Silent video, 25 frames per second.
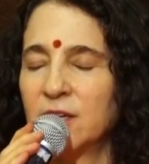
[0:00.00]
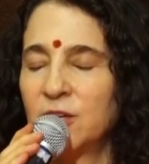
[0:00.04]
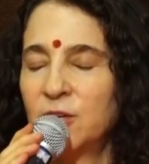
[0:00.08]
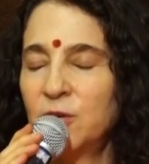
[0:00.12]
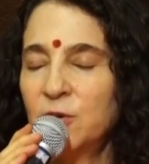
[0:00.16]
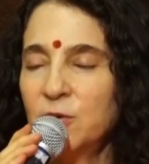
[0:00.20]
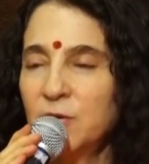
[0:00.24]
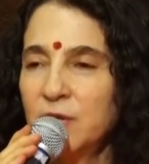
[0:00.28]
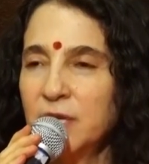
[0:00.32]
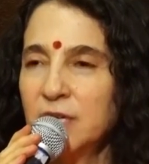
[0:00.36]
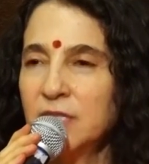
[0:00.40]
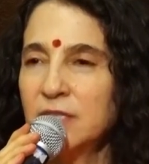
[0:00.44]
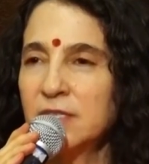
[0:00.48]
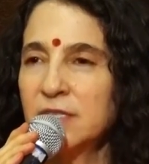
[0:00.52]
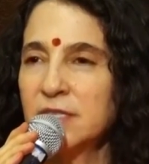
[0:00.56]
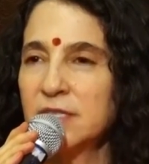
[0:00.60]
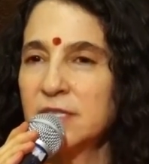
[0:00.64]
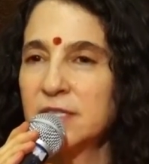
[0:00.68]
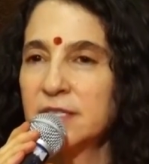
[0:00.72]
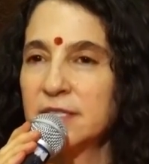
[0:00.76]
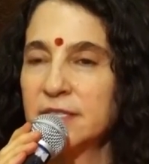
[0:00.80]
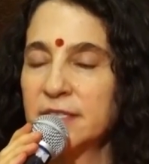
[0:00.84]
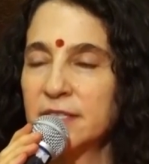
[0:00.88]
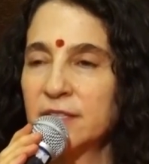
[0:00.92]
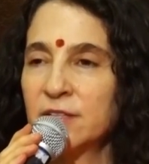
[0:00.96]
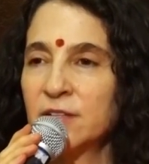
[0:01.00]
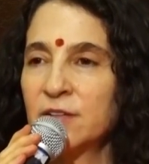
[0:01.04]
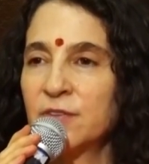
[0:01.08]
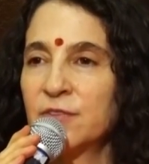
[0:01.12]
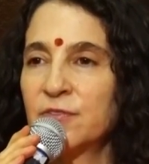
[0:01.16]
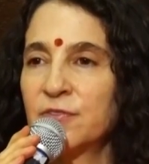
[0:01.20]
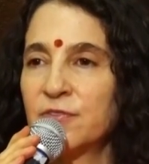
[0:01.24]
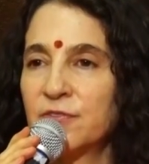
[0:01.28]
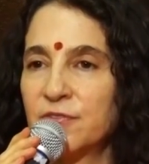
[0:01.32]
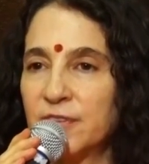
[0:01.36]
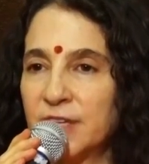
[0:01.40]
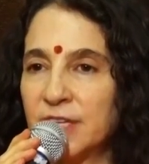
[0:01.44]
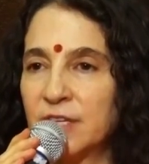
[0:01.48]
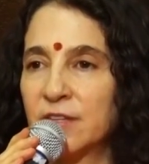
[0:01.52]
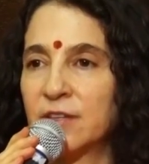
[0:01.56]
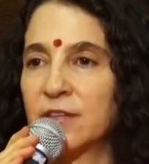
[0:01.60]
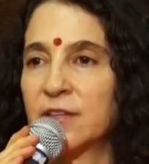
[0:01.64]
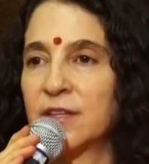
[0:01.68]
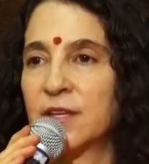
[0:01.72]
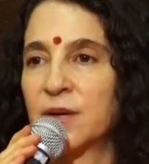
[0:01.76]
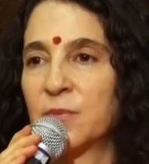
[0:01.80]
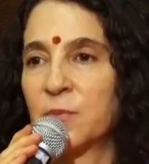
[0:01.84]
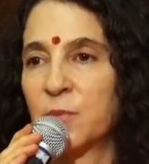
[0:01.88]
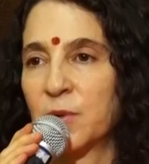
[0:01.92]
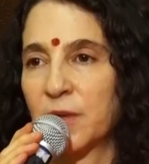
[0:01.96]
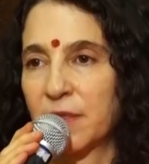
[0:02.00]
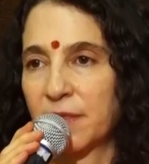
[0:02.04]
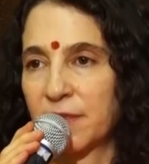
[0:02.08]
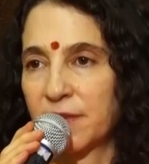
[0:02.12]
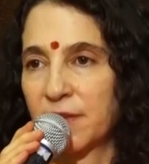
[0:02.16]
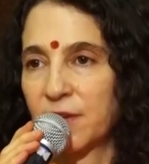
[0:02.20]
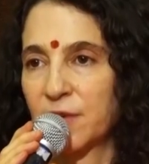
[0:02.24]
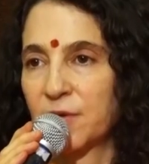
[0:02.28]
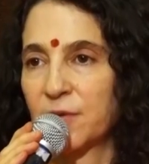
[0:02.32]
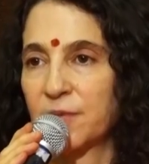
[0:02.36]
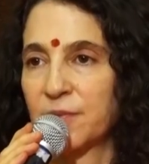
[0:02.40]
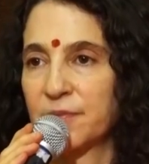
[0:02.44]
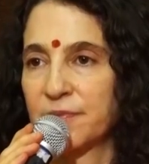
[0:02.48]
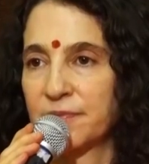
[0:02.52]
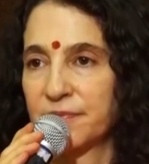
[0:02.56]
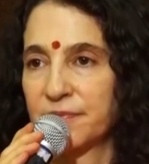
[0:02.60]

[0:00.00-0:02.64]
you can still feel them with you.